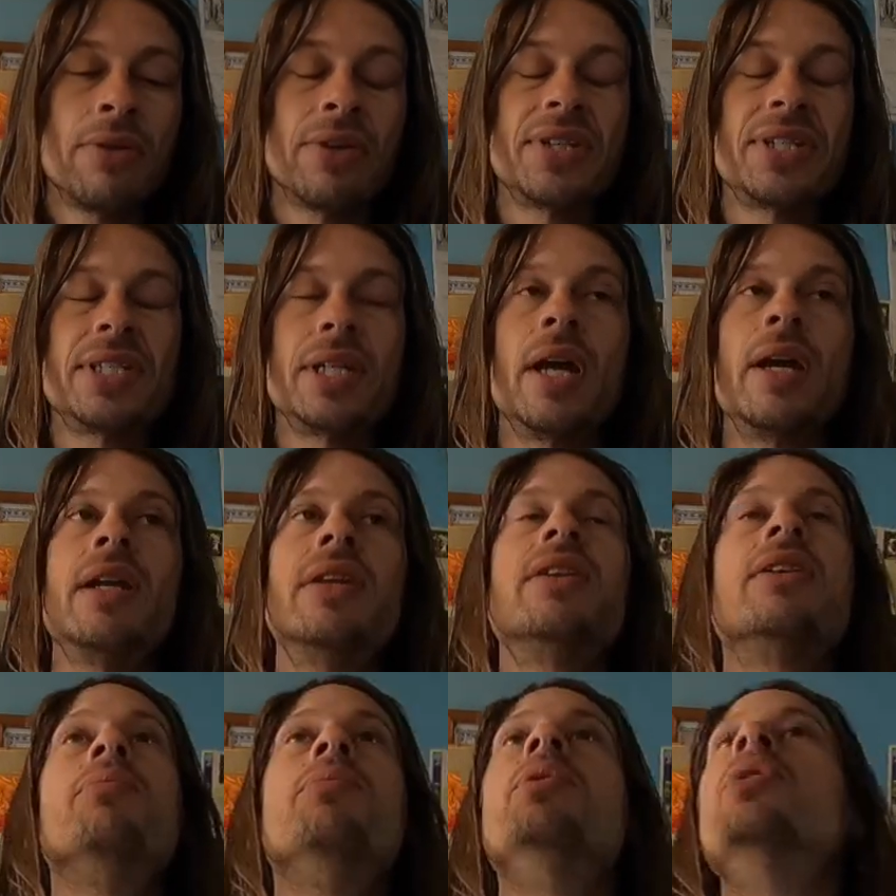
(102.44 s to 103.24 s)
The sun
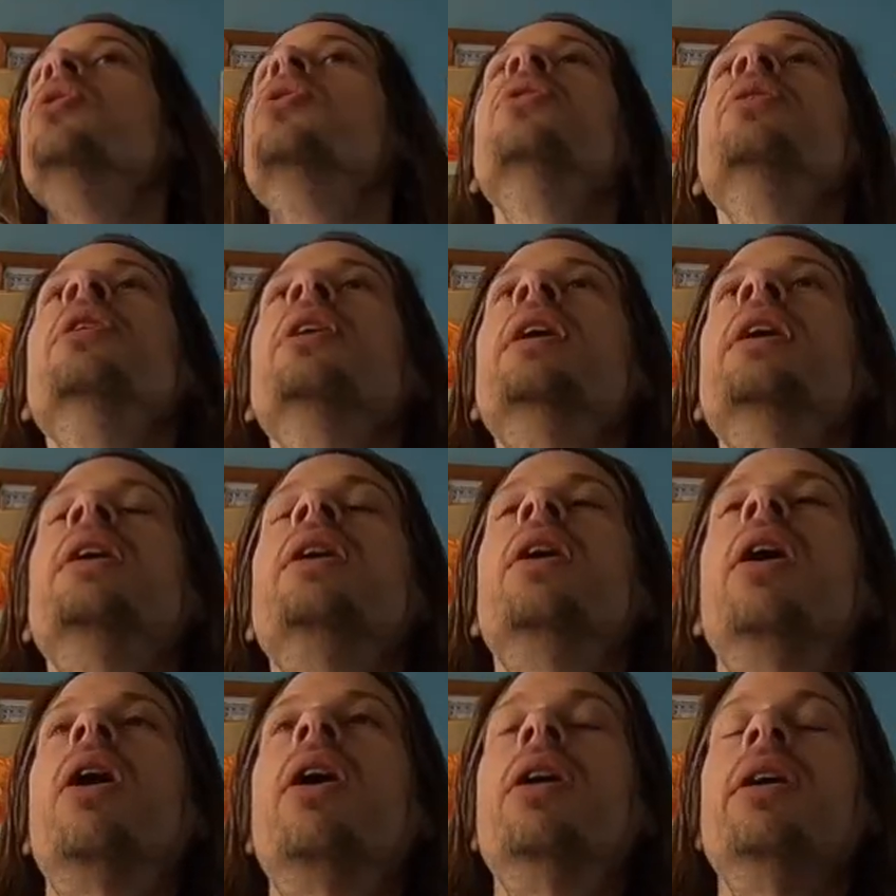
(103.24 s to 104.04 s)
and the moon
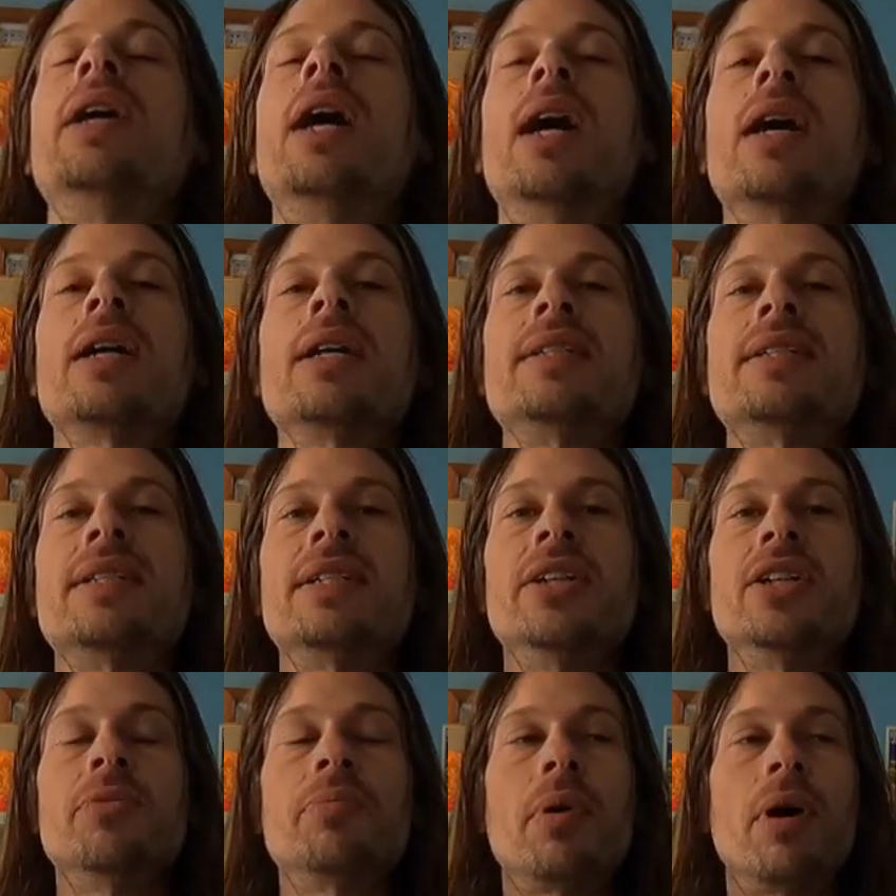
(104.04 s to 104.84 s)
are not
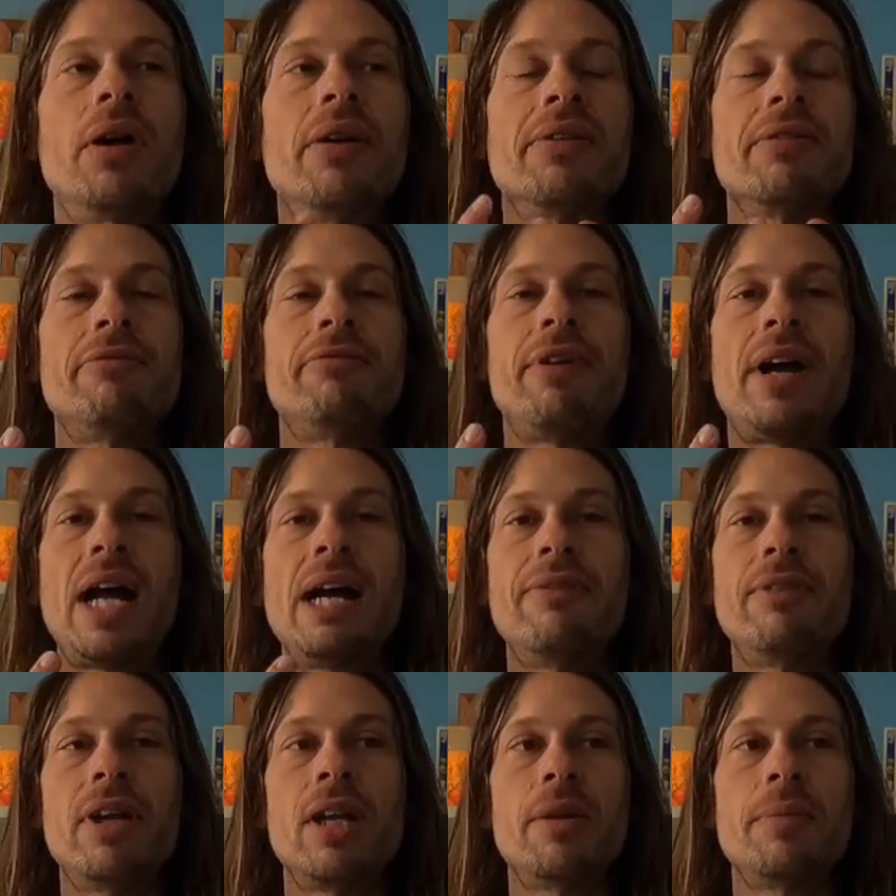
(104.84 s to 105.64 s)
considered part of the
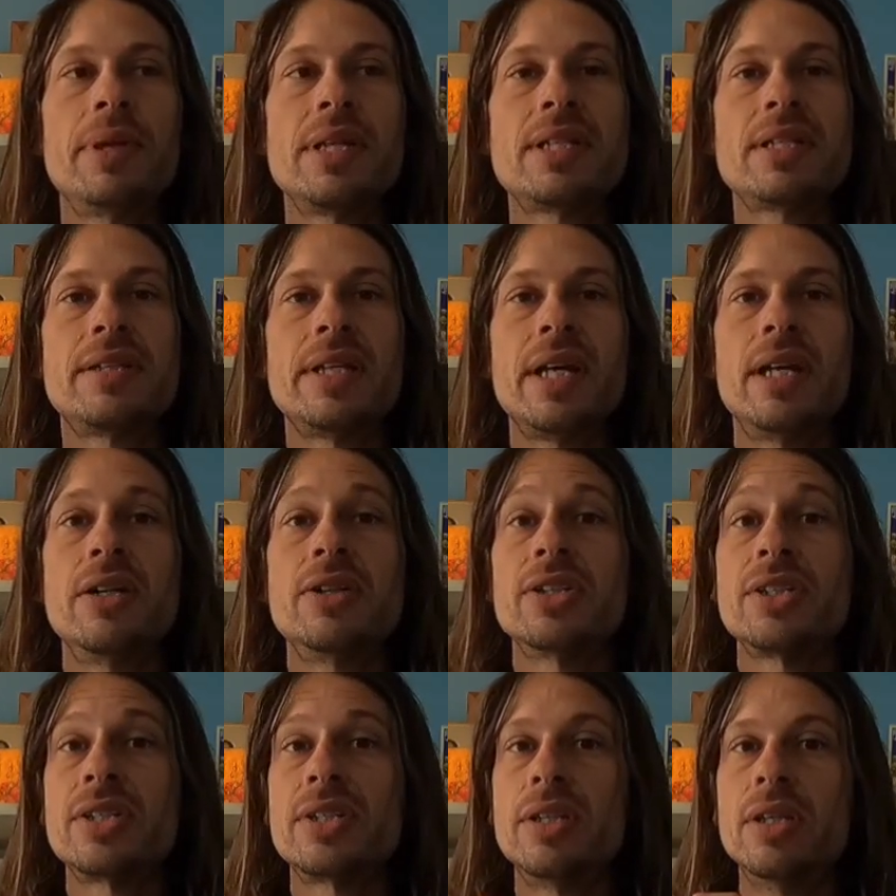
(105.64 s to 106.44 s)
five elements. They
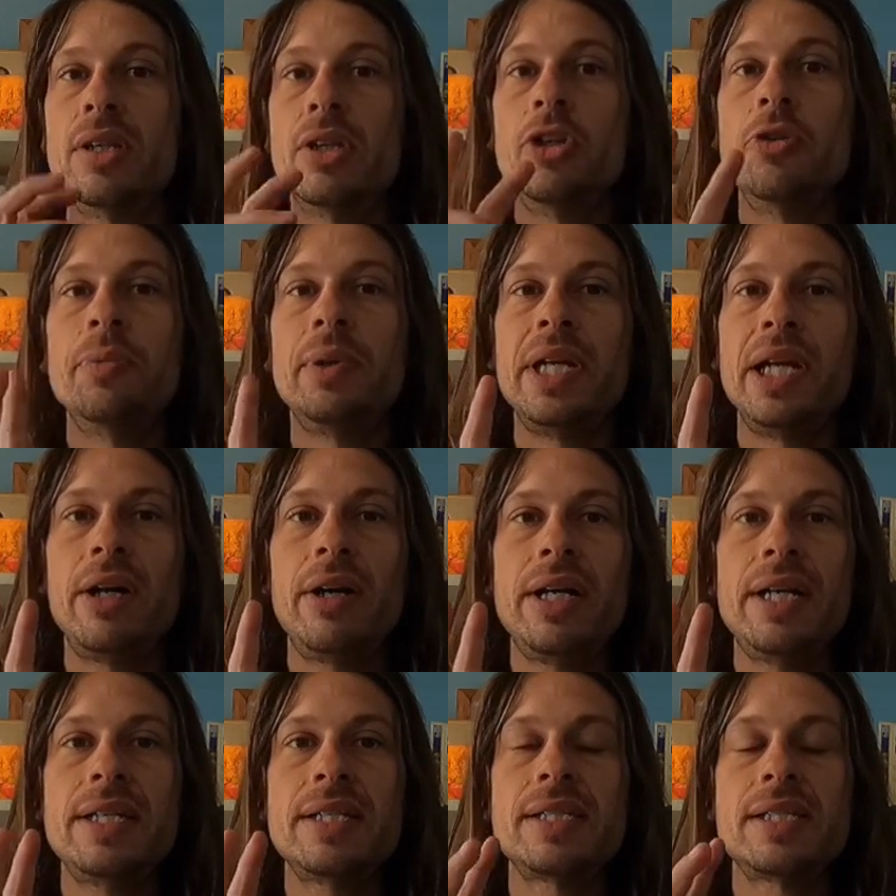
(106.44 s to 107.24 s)
are just
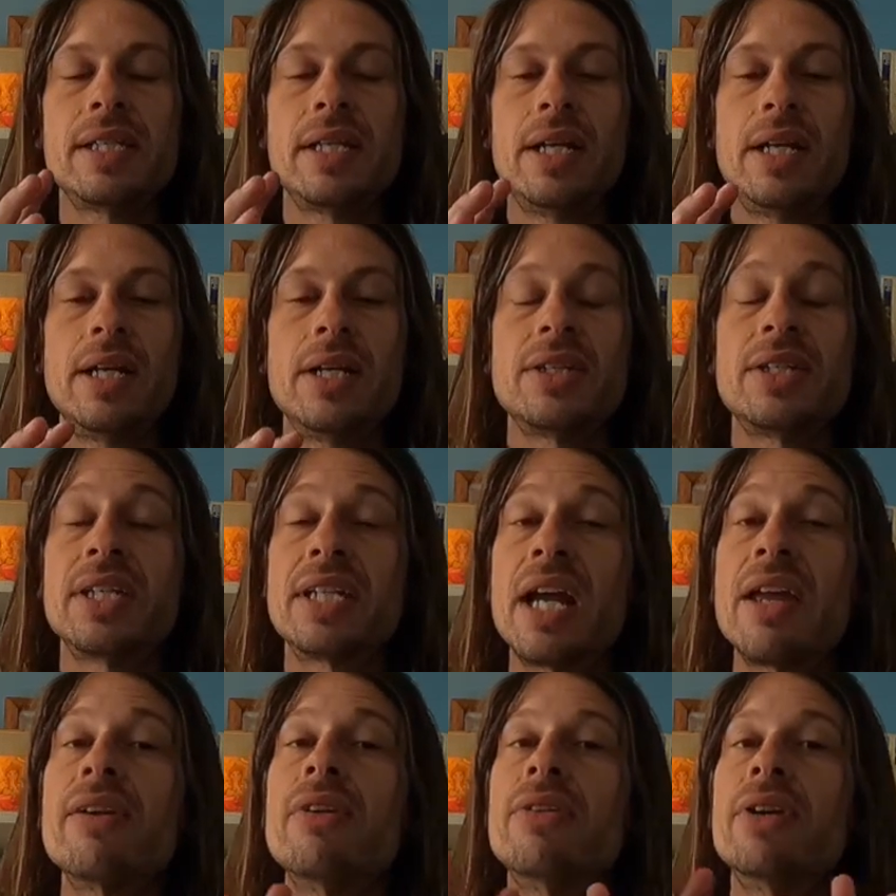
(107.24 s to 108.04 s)
luminaries.
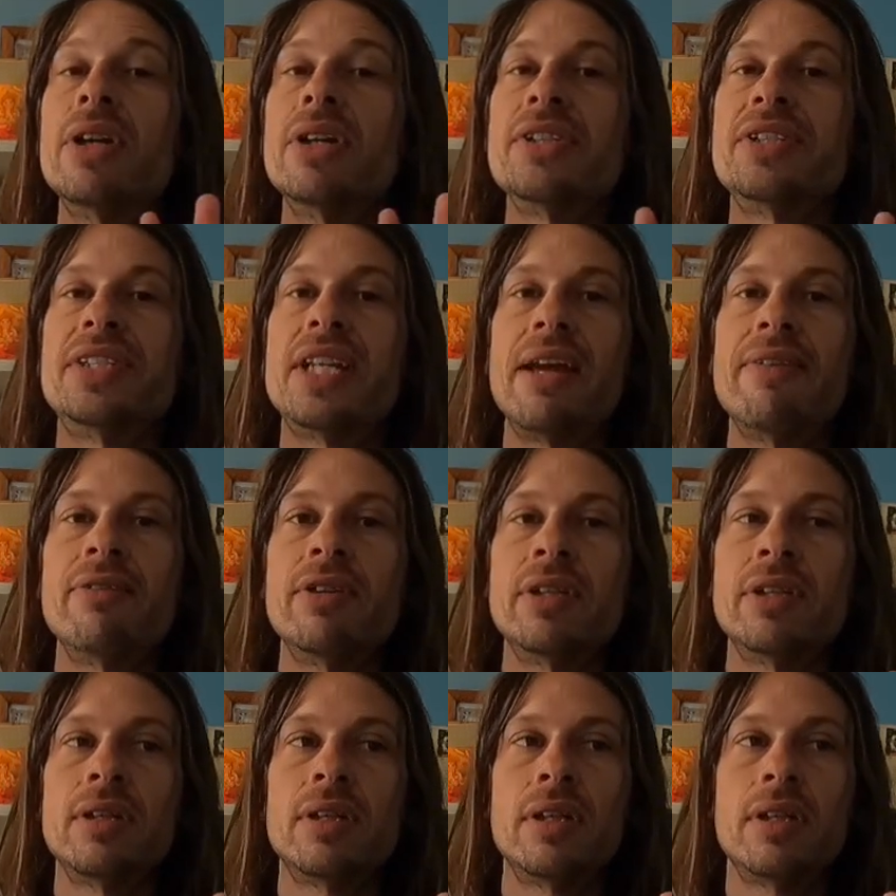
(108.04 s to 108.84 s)
Together, there are
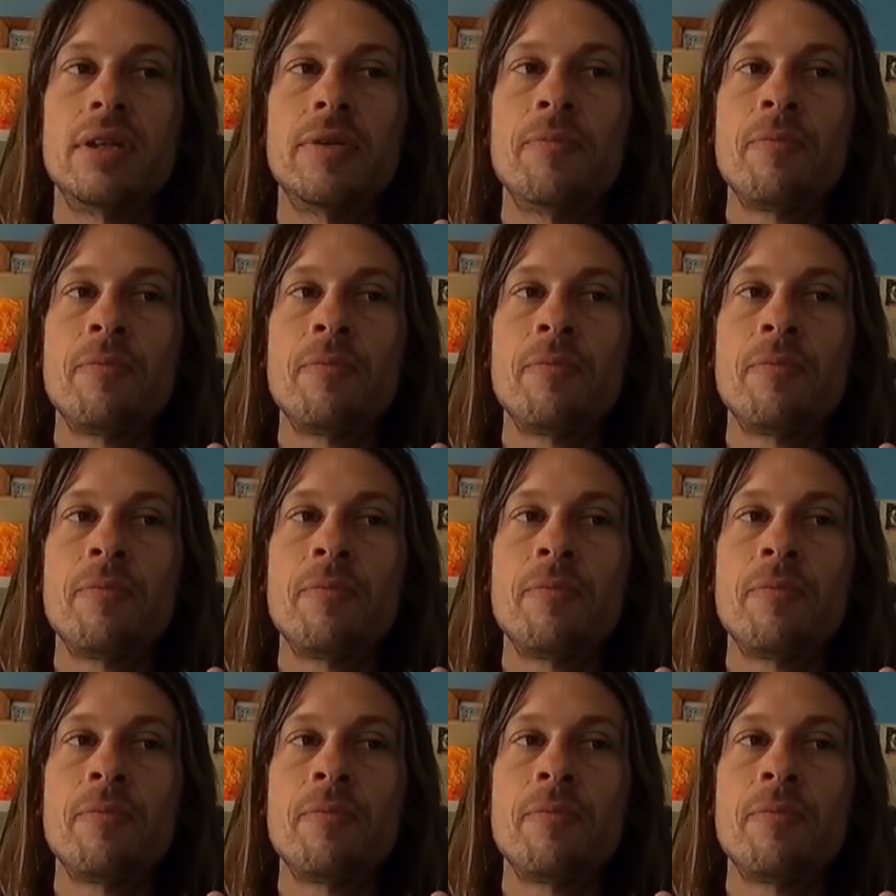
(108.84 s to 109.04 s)
seven.